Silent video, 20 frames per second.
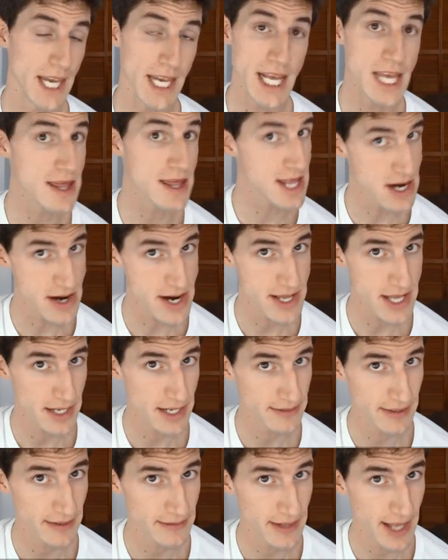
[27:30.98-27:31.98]
Any theory
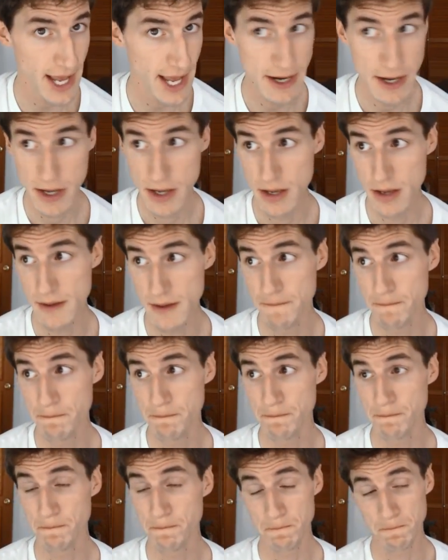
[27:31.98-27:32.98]
that says that.
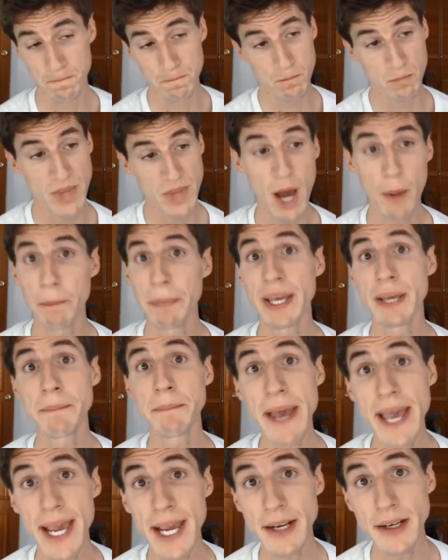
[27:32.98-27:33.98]
Now,
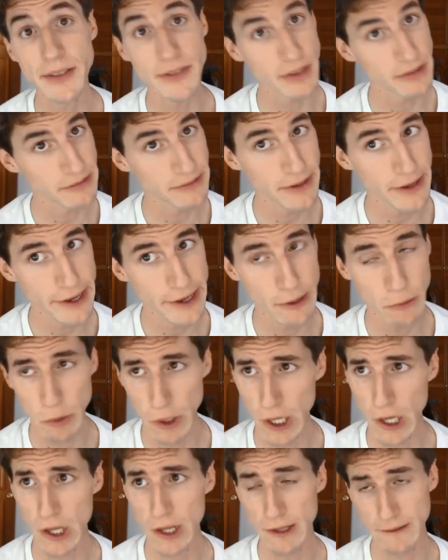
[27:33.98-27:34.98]
Big Bang, does it say
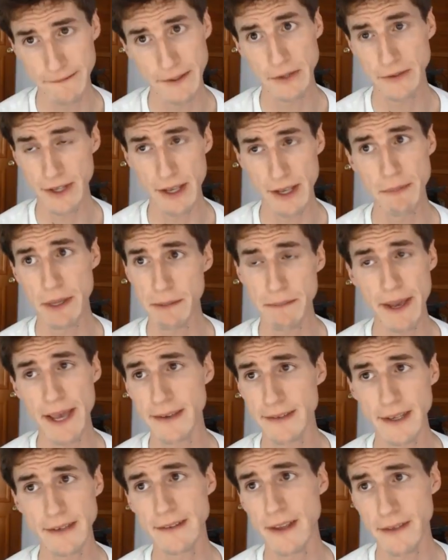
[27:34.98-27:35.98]
it? Well, if you say Big
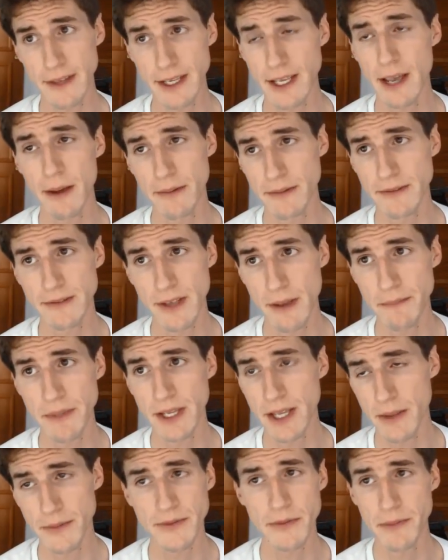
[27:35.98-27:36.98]
Bang says something
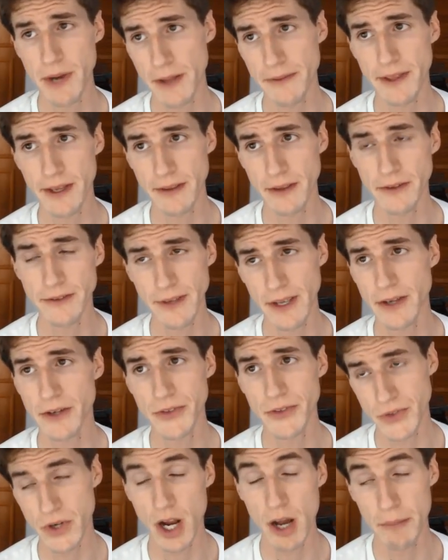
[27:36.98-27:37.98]
comes from nothing, they'll say
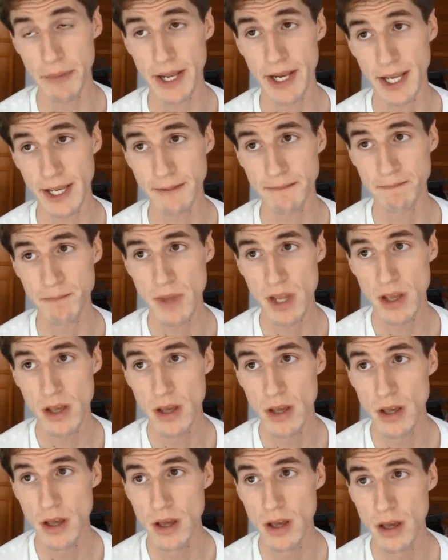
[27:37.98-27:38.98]
you're straw manning.
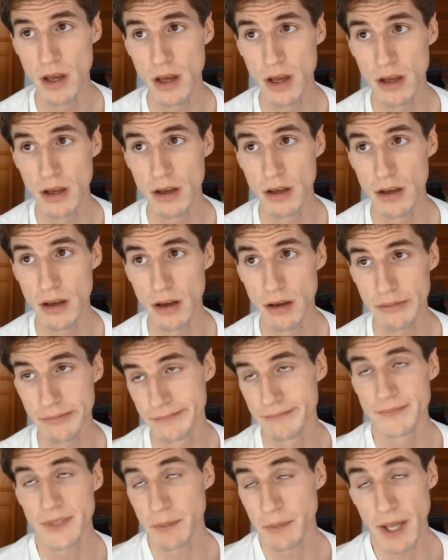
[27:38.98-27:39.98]

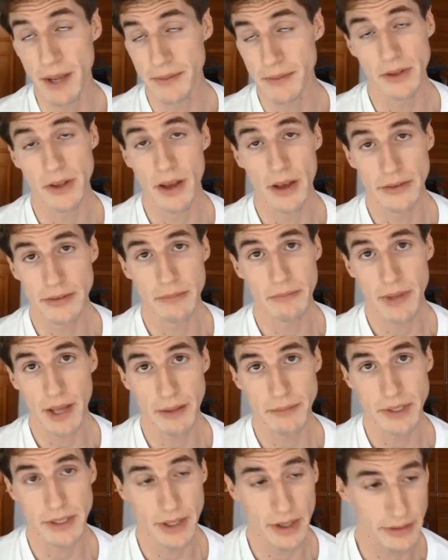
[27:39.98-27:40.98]
Sometimes it does,
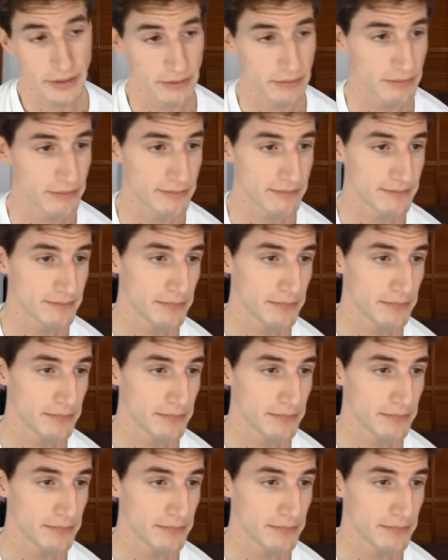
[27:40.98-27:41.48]
sometimes it doesn't.